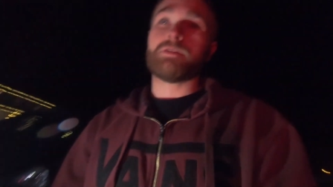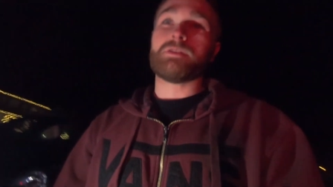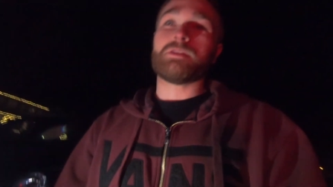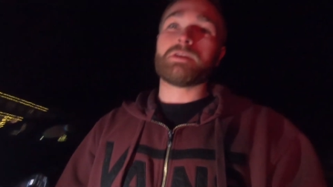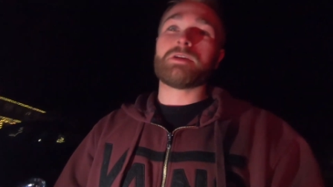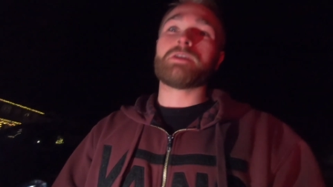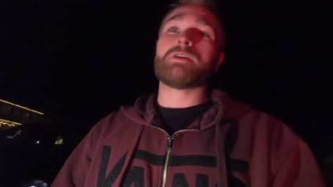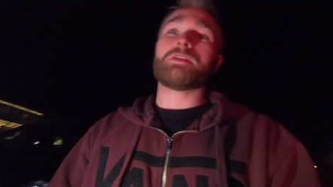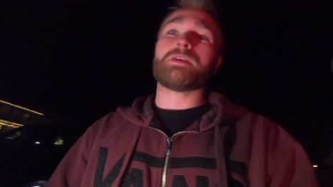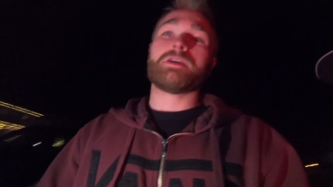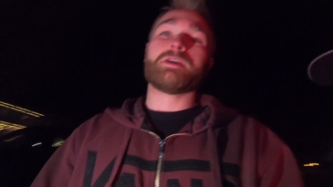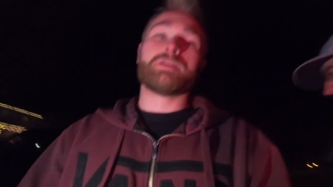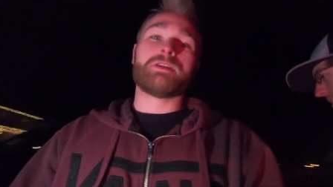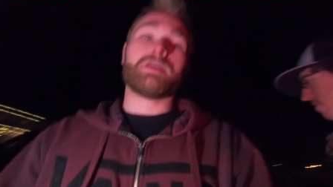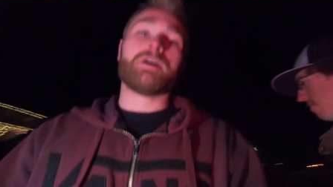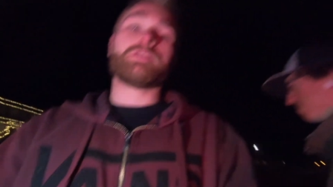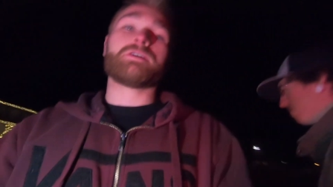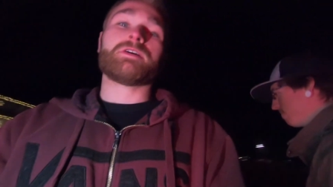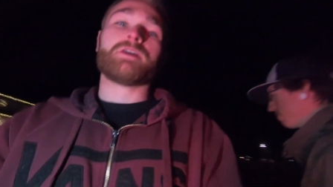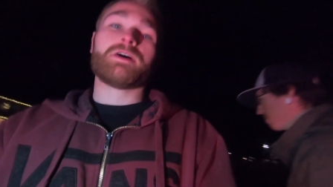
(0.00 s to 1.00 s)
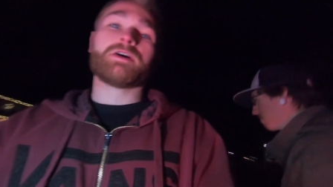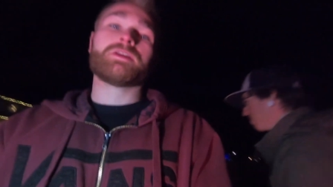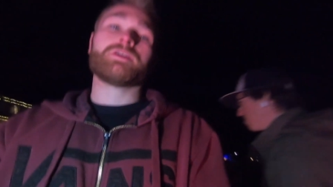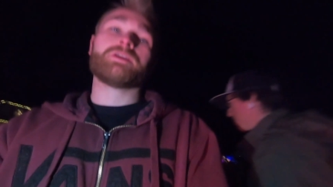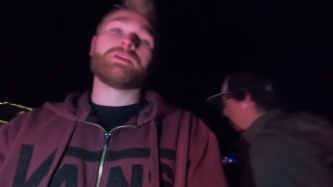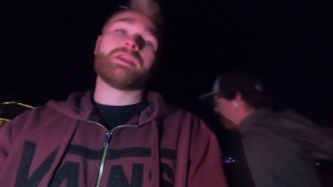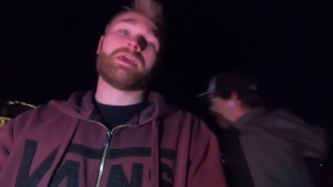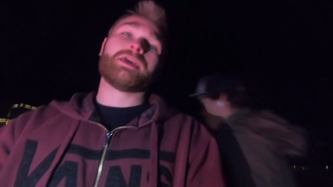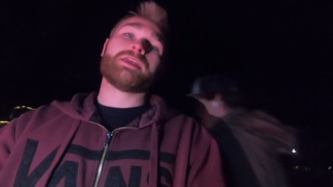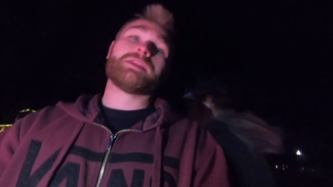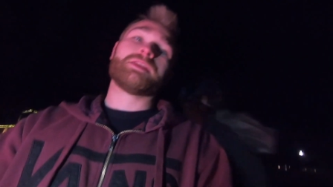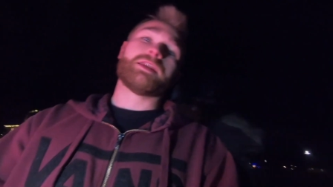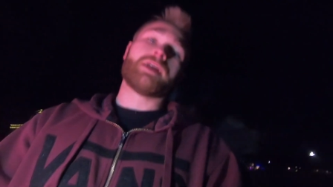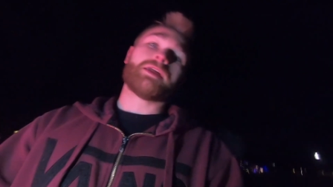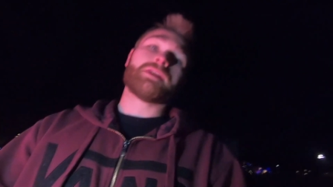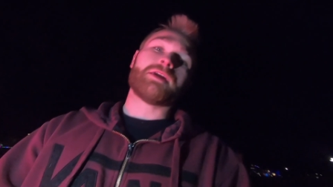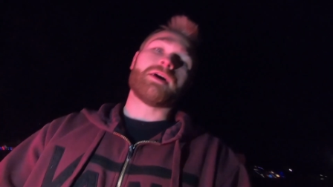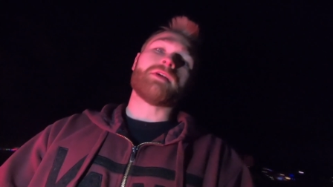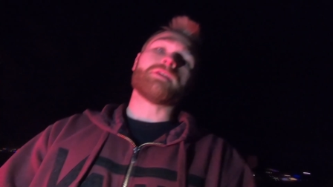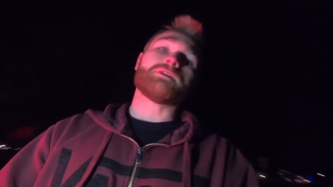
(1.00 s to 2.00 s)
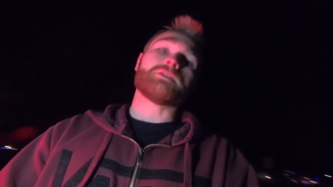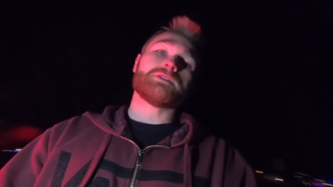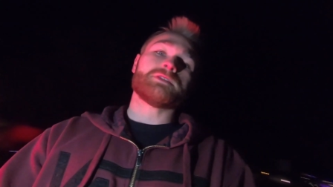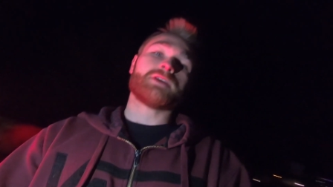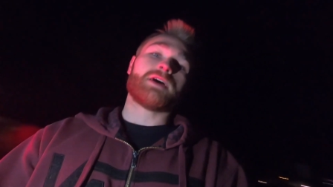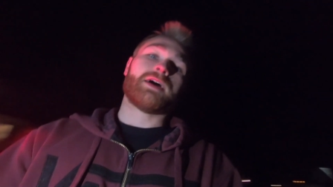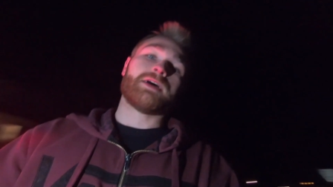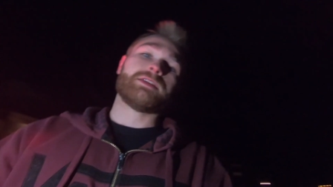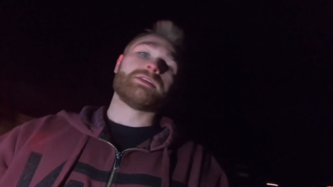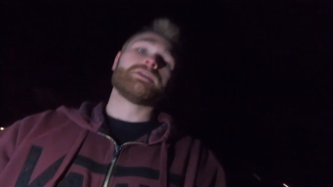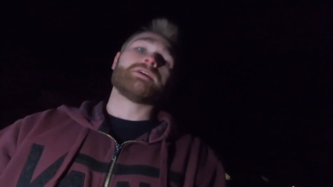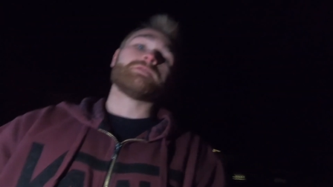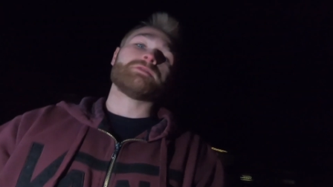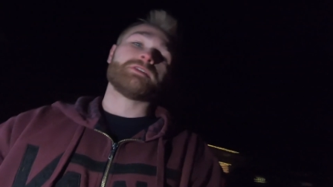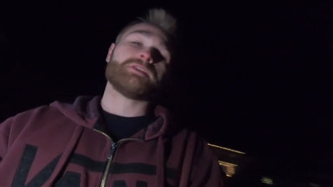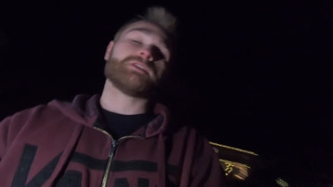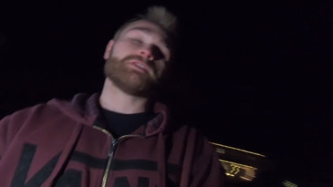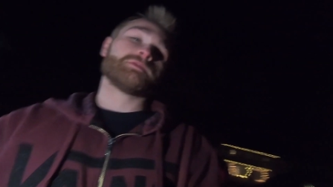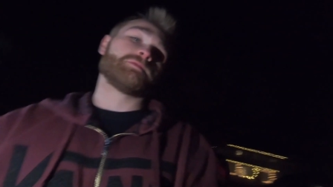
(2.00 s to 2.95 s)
Literally another $189 I had to give to this